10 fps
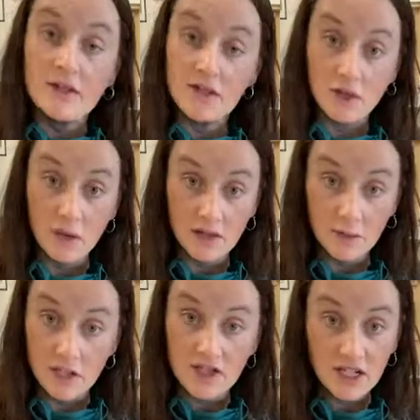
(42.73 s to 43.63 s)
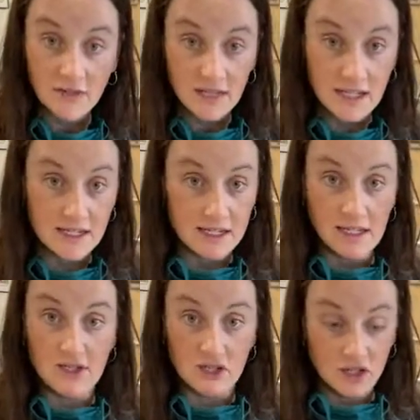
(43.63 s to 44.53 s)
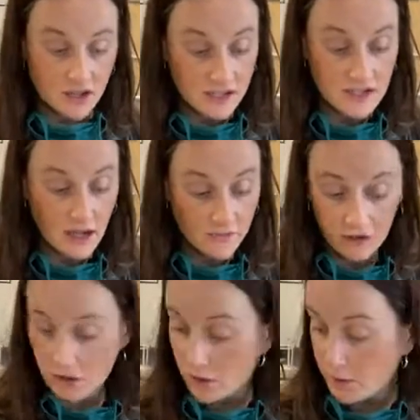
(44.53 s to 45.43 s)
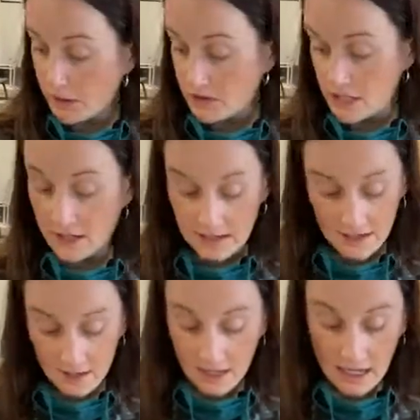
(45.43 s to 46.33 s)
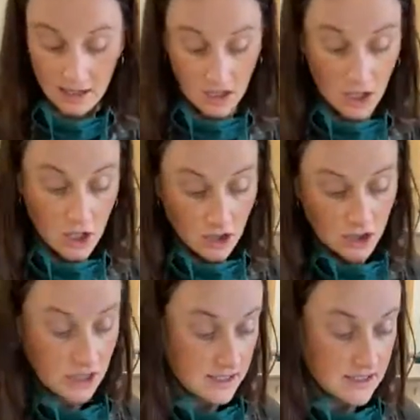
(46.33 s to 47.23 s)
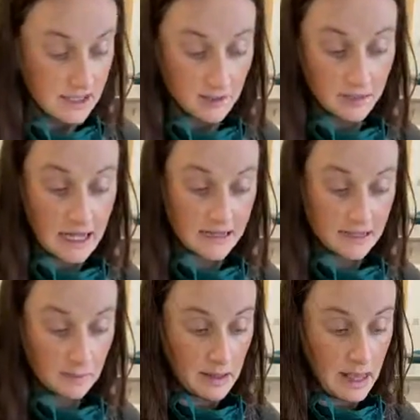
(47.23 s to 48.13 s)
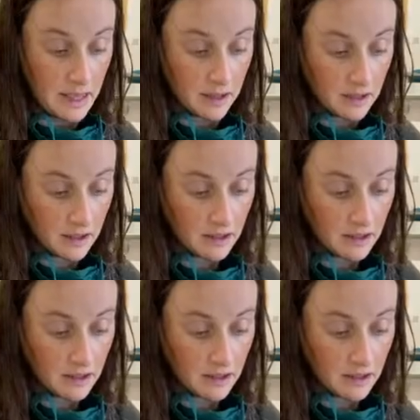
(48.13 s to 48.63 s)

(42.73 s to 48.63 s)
So the way that we achieved this is she just covered her project, again, just in a plastic bag.